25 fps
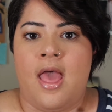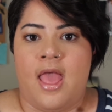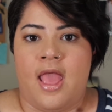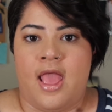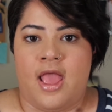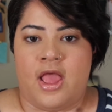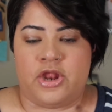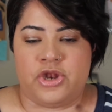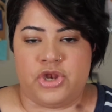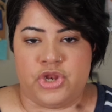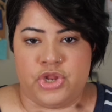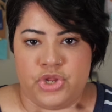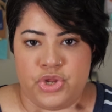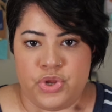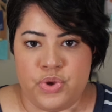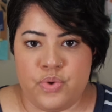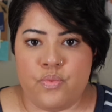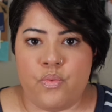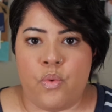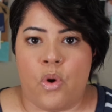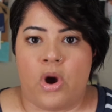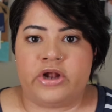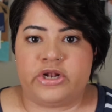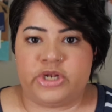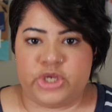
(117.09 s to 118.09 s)
and you
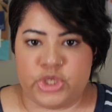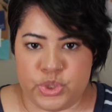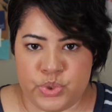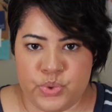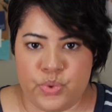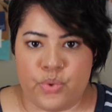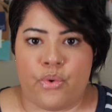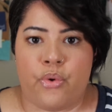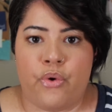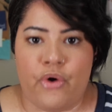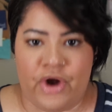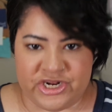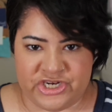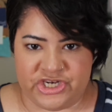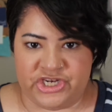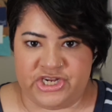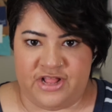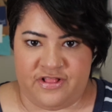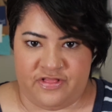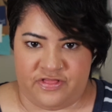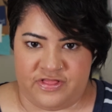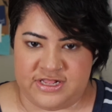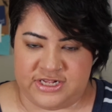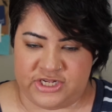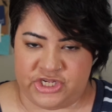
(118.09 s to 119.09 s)
want to crush
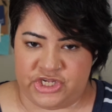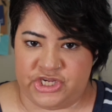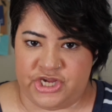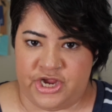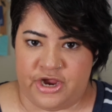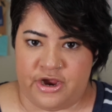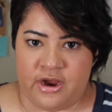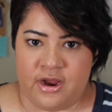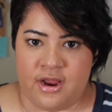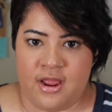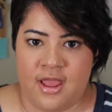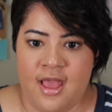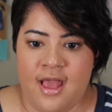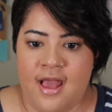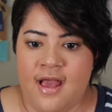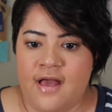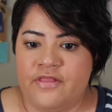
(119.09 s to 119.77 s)
it this year,